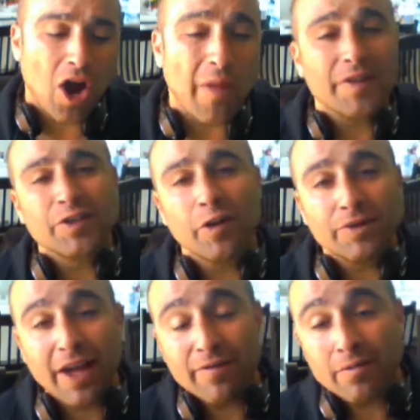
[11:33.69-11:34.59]
On the
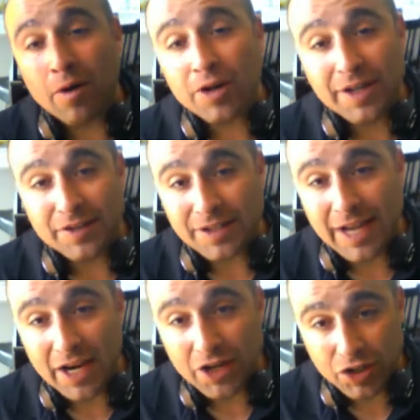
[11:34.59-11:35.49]
syllabus, I have it marked as a
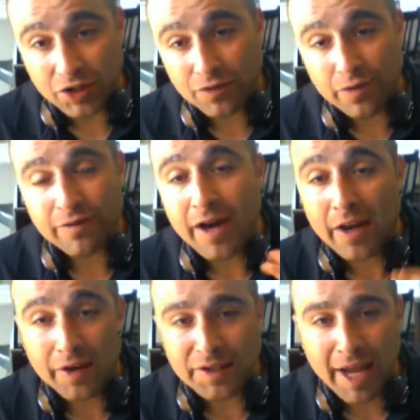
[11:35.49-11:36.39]
day just for the
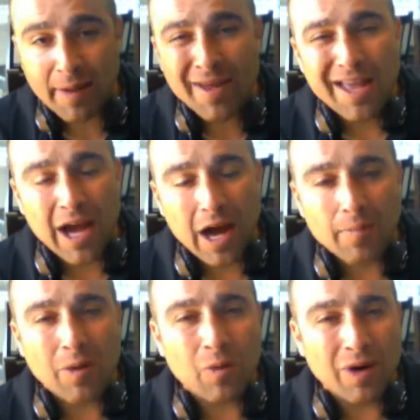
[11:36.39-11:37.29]
final exam,
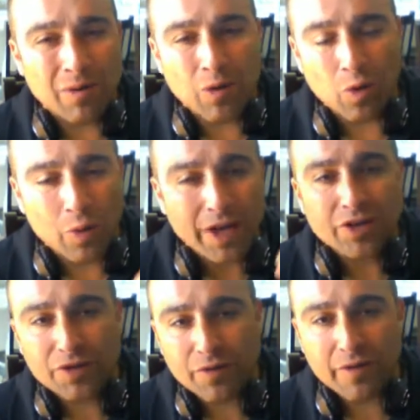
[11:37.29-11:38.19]
or a week
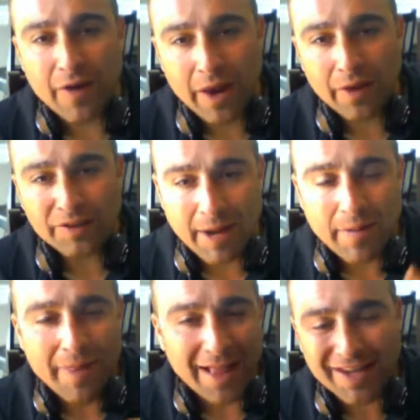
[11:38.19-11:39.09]
just for the final exam,
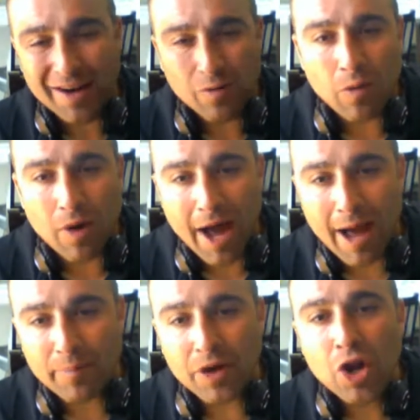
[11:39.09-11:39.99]
and that's kind of what will
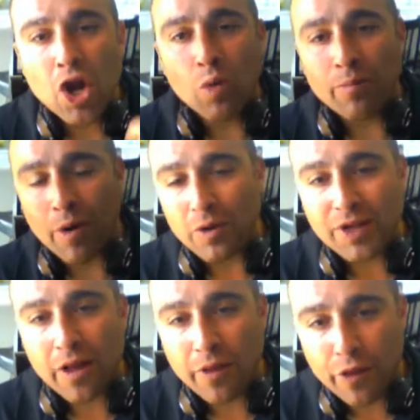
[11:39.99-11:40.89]
happen. We'll post
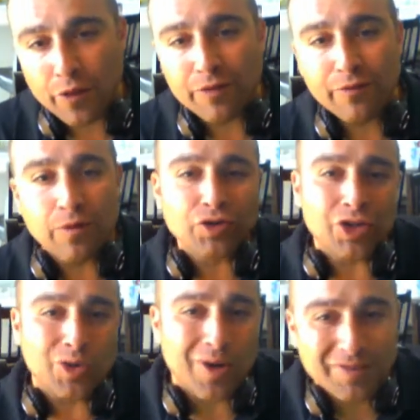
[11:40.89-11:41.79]
that on the 31st,
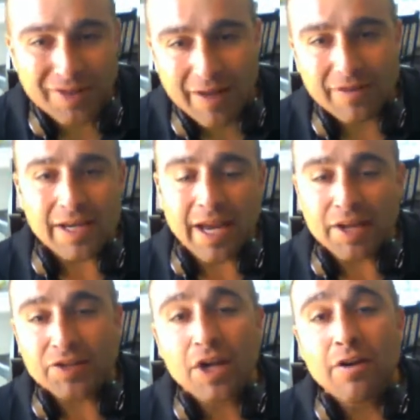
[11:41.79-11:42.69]
and you'll have 7
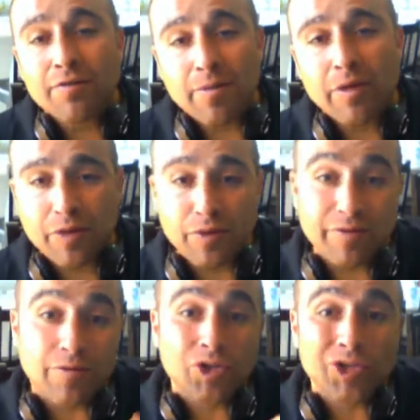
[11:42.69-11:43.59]
days from the
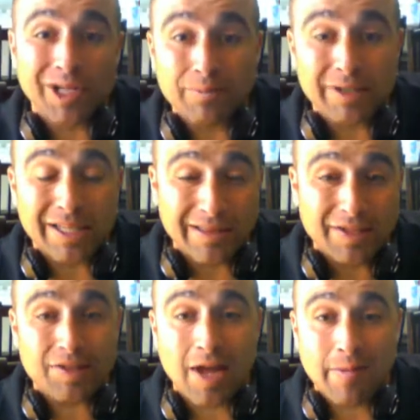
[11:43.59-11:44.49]
31st to complete the
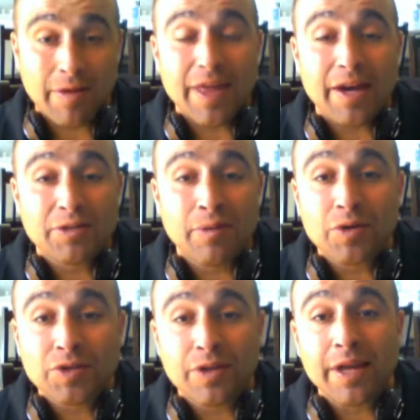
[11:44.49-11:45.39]
assignment that is
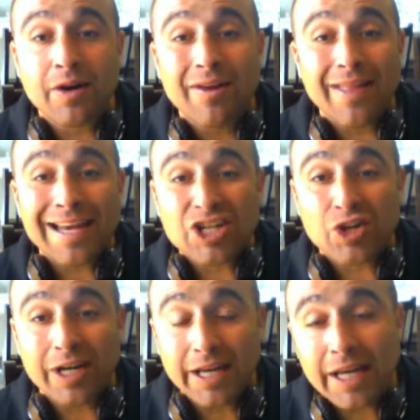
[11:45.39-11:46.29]
posted there, and then
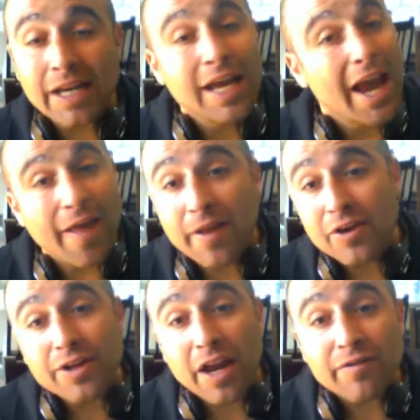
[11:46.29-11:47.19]
turn it in, and then
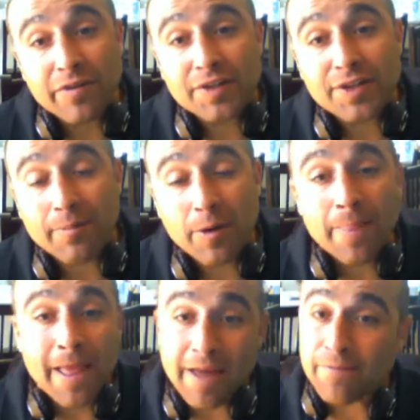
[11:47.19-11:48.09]
you're done for the summer.
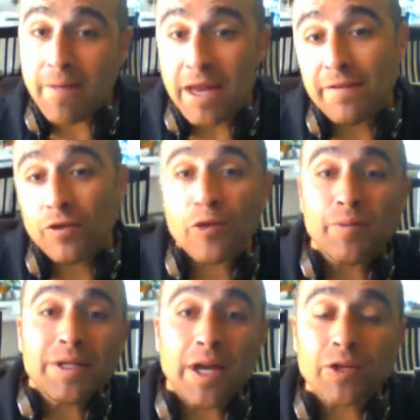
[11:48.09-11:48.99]
And for many of you, you'll
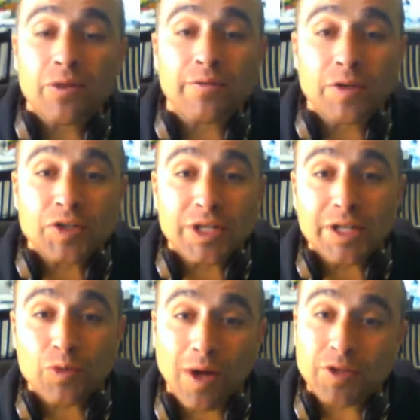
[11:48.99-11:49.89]
be done university
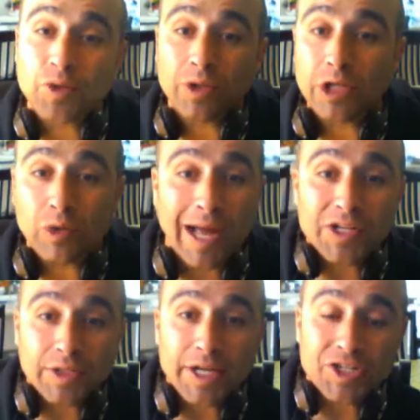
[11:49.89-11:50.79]
as well, so
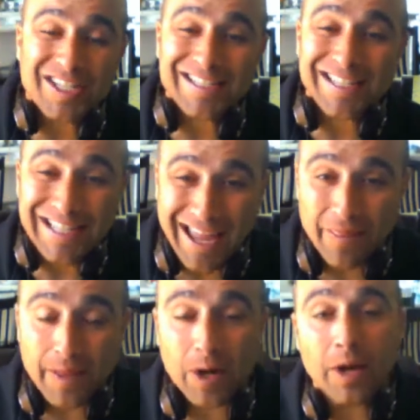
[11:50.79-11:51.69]
congratulations to
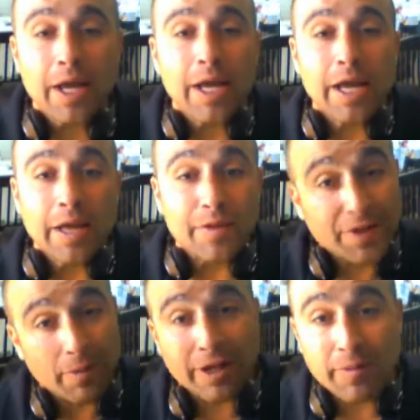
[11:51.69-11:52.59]
get there. The
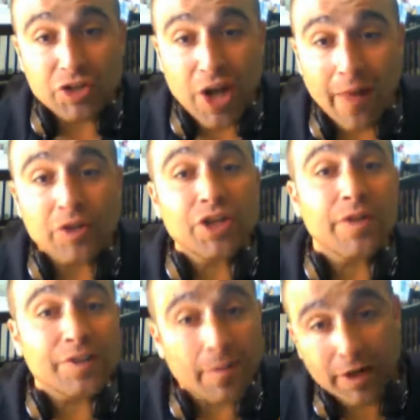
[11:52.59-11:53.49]
summer can be challenging,
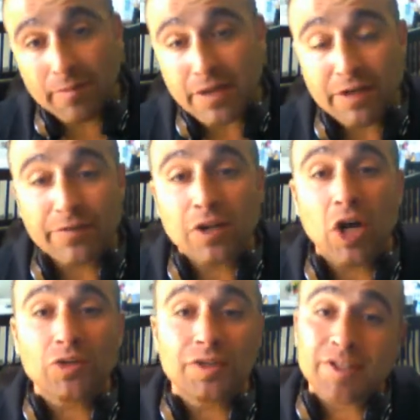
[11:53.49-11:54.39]
the summer can be
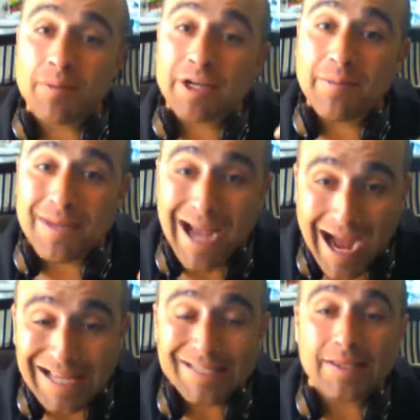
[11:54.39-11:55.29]
difficult, the summer can be
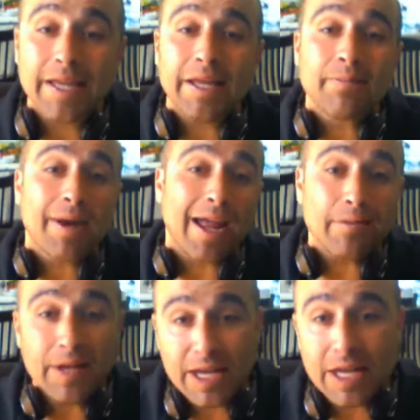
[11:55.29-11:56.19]
isolating, but I
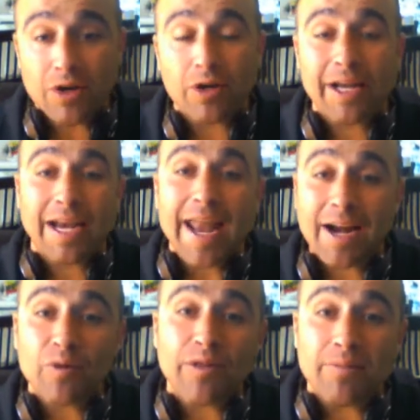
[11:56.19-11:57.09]
am here.
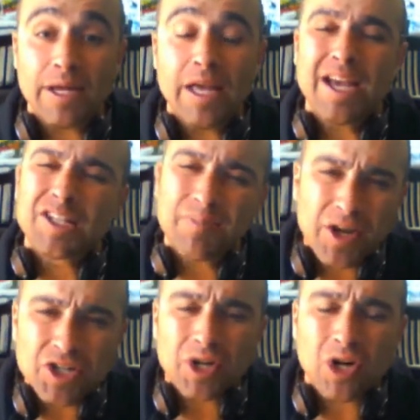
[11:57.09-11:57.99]
Connect with me,
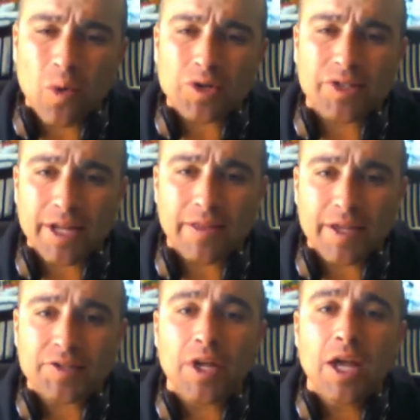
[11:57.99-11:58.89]
especially in a course like
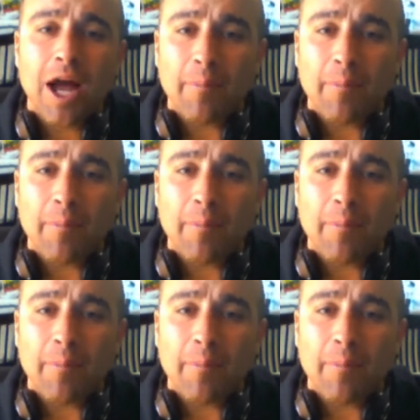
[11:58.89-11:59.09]
this.